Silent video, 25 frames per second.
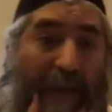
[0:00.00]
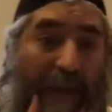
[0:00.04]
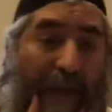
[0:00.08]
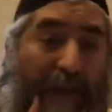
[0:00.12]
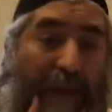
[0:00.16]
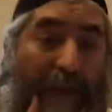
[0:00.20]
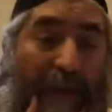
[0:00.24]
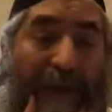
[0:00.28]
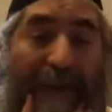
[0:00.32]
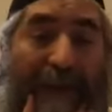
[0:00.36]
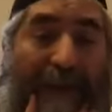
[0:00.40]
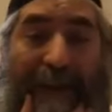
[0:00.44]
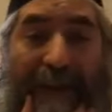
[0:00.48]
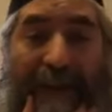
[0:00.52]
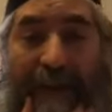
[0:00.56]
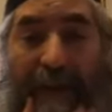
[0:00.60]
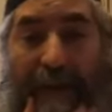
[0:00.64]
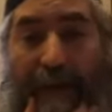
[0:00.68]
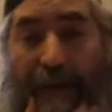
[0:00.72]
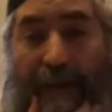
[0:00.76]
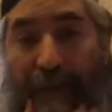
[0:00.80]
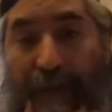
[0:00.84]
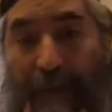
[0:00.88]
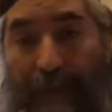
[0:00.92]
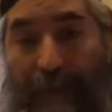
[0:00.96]
the
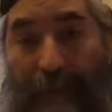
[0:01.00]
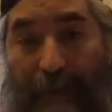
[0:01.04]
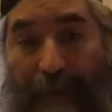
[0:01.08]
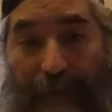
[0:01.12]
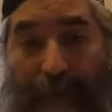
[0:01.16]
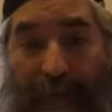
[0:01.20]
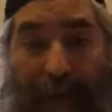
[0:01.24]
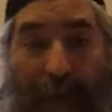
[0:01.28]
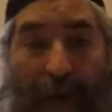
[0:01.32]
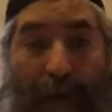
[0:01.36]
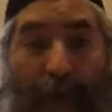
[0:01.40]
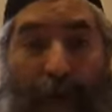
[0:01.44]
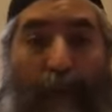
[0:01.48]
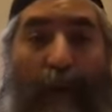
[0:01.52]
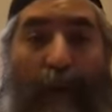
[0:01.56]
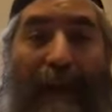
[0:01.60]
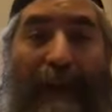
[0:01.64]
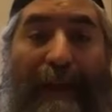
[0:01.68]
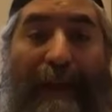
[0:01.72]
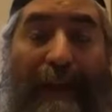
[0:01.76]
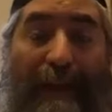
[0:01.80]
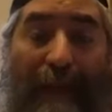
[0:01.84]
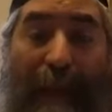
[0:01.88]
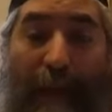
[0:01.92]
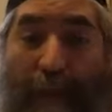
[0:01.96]
deer, when
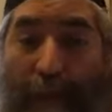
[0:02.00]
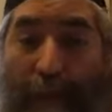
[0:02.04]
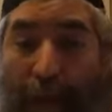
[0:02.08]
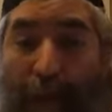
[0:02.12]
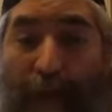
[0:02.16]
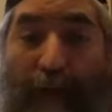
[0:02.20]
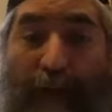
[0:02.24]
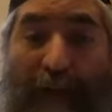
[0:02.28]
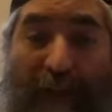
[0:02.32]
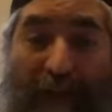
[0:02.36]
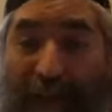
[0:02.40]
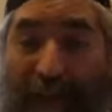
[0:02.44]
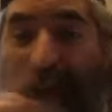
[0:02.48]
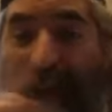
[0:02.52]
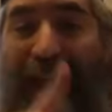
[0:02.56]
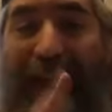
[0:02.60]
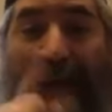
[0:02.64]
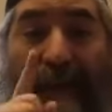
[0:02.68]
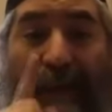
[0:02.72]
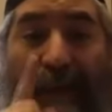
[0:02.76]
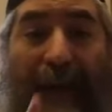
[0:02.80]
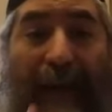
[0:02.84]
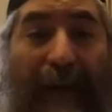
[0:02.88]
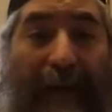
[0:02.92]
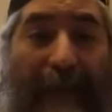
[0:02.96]
the tzvi and
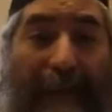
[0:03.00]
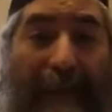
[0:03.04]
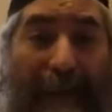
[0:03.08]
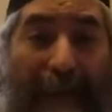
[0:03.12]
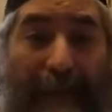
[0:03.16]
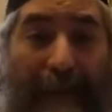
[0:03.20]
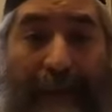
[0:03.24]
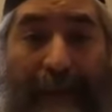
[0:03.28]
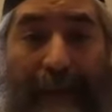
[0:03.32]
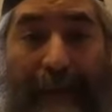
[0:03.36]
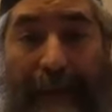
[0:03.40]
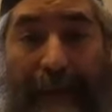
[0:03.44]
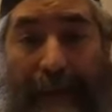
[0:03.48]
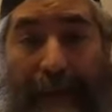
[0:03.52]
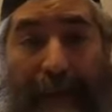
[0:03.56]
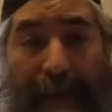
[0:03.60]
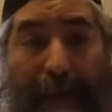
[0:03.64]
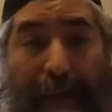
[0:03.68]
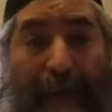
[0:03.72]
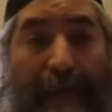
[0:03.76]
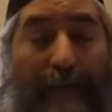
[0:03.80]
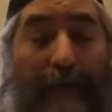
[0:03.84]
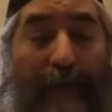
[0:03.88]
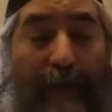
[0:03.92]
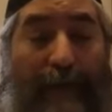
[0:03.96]
the ayel,
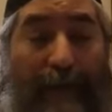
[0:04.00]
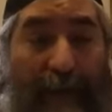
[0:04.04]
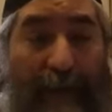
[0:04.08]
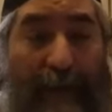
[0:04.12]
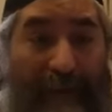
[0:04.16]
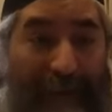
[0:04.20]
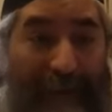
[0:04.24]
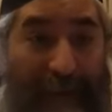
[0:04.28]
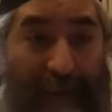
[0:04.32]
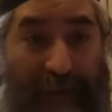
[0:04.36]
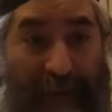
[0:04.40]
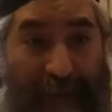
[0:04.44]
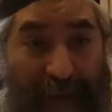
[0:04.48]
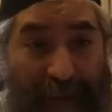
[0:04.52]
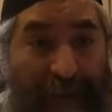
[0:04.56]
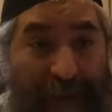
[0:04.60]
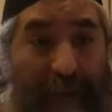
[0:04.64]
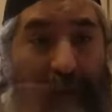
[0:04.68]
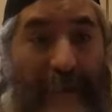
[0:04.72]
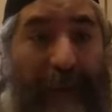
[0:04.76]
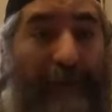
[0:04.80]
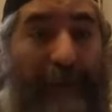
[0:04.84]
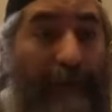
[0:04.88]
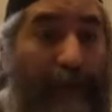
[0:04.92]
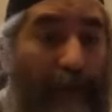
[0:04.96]
the deer
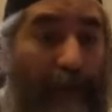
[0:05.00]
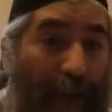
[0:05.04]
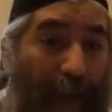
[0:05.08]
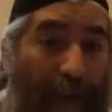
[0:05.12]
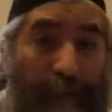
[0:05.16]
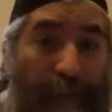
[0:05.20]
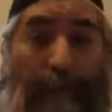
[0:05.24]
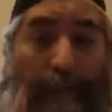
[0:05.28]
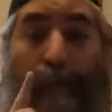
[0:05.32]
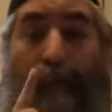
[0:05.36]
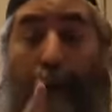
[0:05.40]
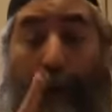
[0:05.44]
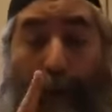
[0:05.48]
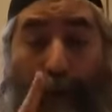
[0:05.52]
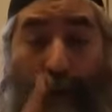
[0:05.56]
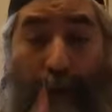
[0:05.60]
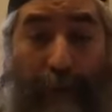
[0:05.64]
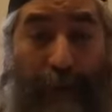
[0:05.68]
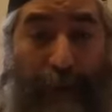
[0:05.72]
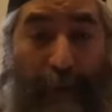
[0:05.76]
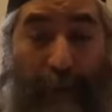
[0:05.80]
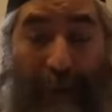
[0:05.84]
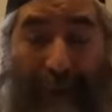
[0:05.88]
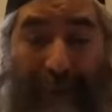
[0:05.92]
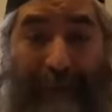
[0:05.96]
and the ram,
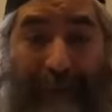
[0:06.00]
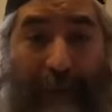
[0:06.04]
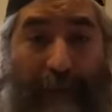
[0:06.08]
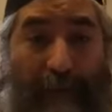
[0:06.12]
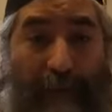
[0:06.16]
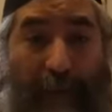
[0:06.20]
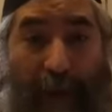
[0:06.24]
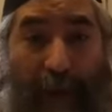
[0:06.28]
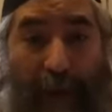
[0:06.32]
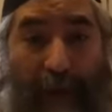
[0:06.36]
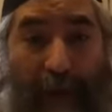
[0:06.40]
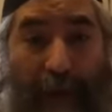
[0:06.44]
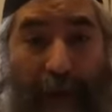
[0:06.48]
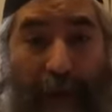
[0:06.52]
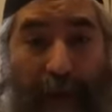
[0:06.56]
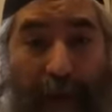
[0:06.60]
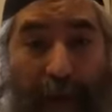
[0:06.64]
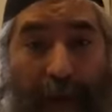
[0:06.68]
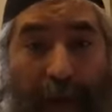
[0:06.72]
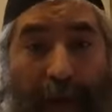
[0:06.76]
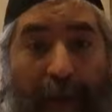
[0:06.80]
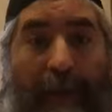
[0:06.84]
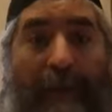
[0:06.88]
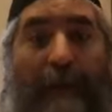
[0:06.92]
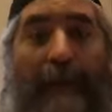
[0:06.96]
both when they run
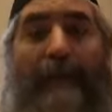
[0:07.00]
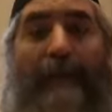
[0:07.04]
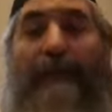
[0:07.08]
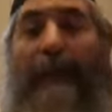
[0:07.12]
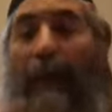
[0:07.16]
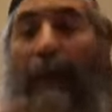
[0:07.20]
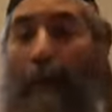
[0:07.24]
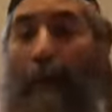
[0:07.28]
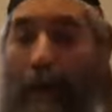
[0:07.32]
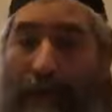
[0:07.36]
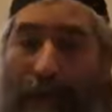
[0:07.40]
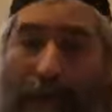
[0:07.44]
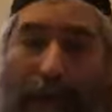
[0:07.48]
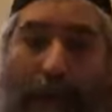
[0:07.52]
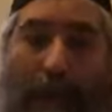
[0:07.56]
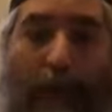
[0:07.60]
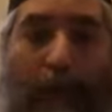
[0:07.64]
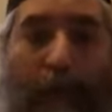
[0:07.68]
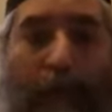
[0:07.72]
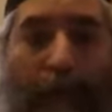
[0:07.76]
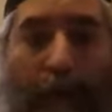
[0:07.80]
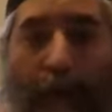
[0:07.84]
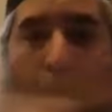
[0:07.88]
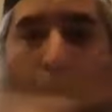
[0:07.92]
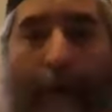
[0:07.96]

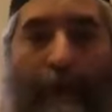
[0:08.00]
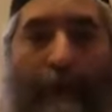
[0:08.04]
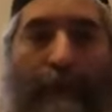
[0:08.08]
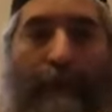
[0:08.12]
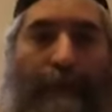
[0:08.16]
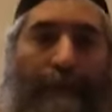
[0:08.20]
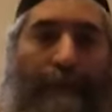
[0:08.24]
circular.